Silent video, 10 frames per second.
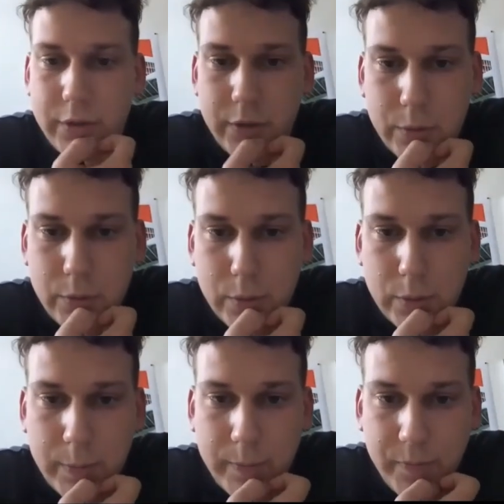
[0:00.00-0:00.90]

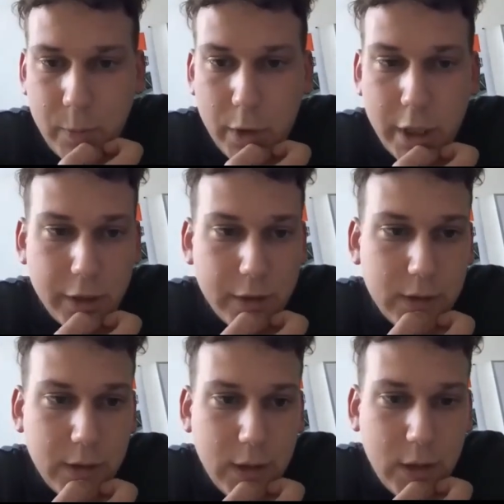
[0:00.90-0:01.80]
to mark
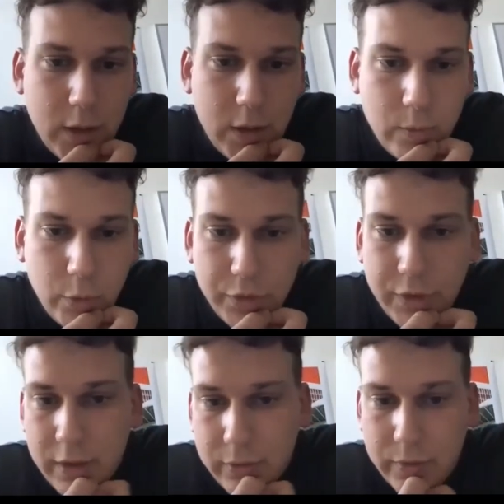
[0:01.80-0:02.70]
what
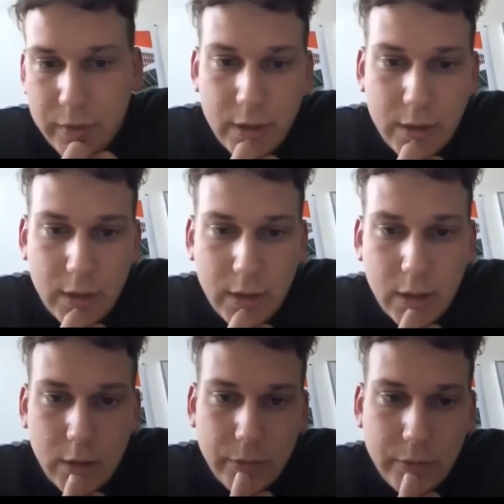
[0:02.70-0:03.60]
they think
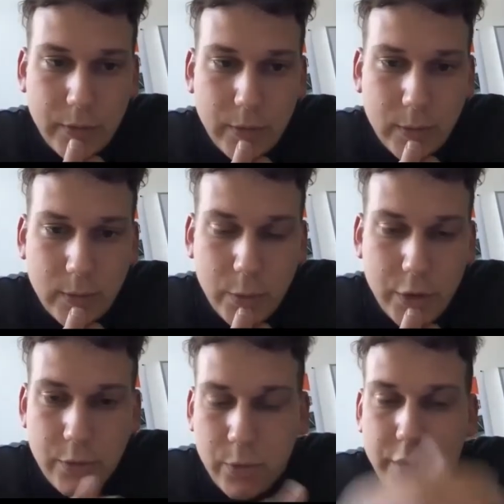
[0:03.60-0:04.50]
of
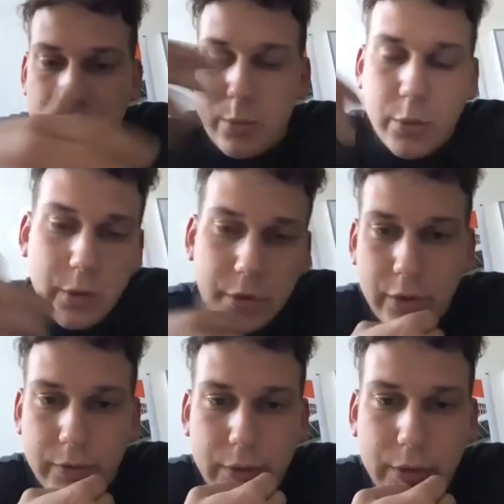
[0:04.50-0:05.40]
which is the border
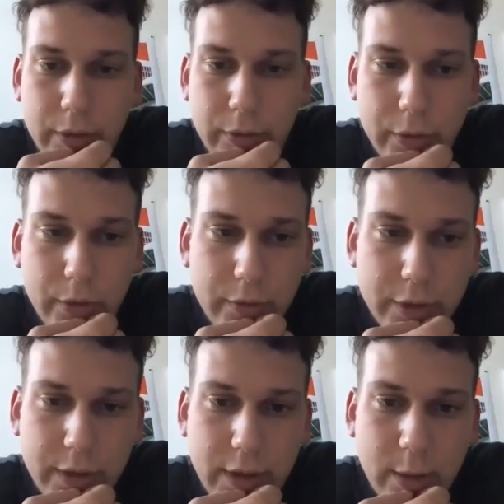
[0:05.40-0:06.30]
of the
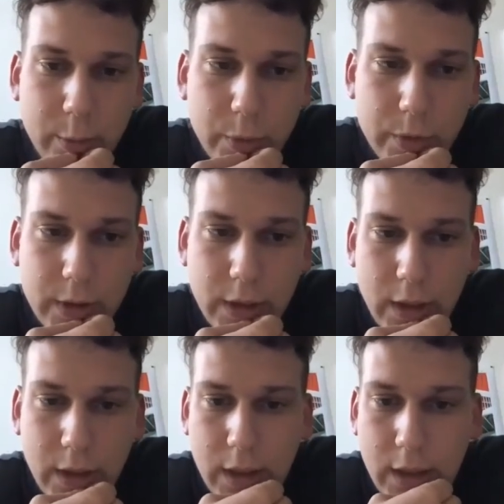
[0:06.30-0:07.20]
university campus,
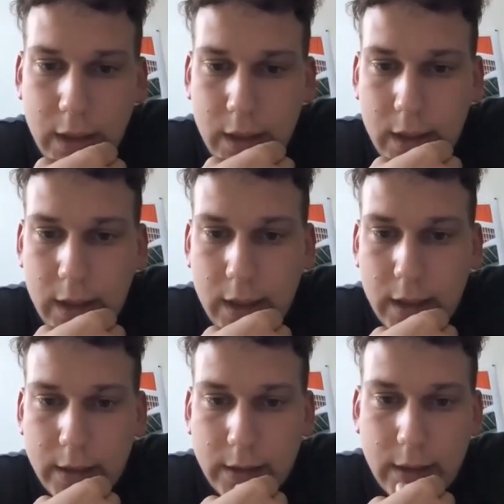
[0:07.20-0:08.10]

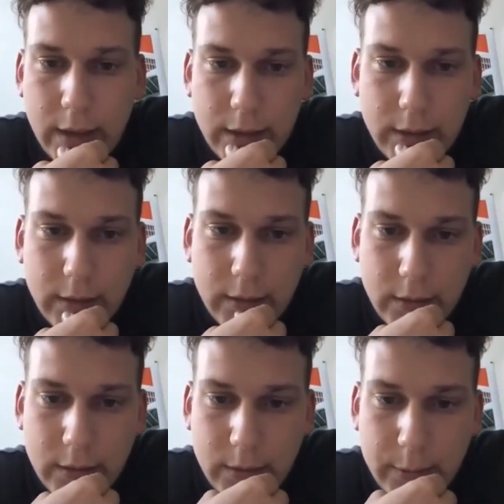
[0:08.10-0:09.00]
and
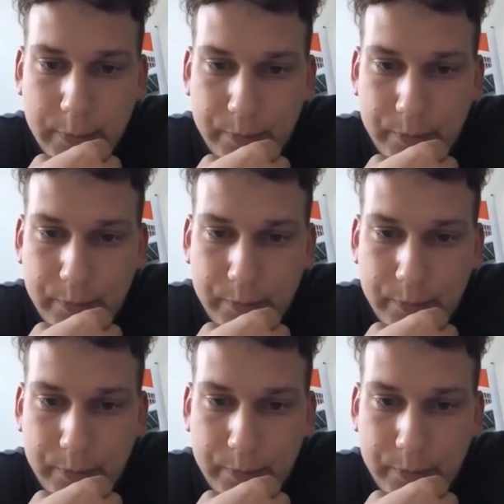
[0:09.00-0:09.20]
then